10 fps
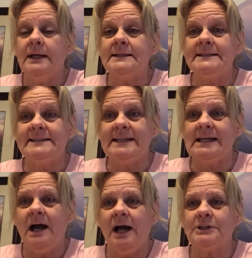
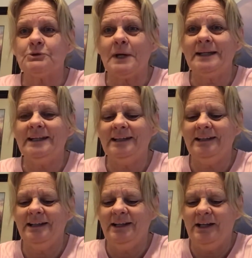Dehydrating,
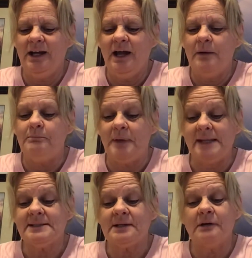
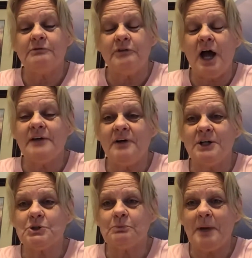based on
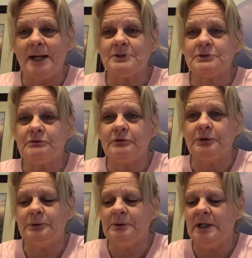500 pounds of
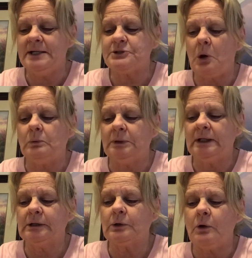food, is only
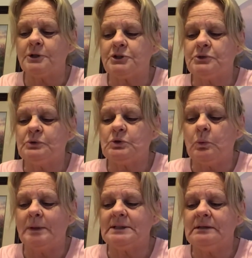going to cost you
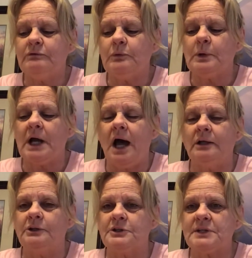
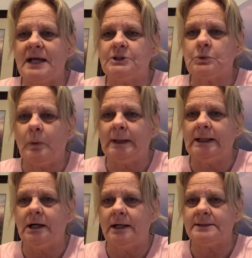
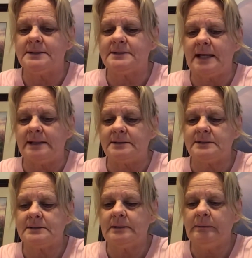
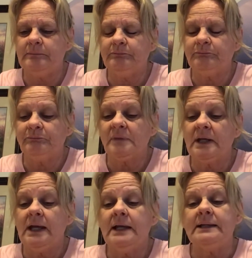$24.29.
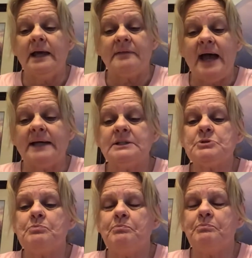Now that is
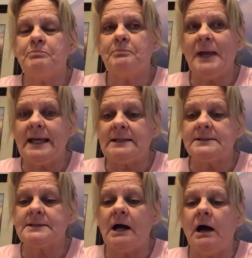
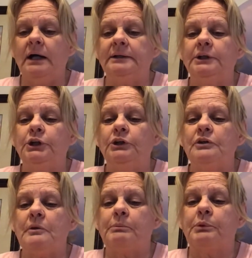based on
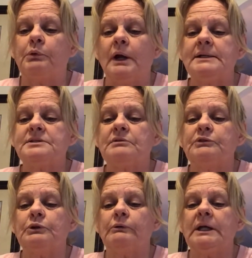the price of
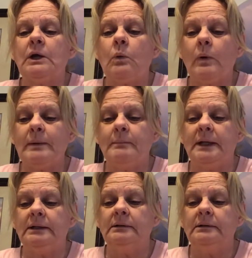your equipment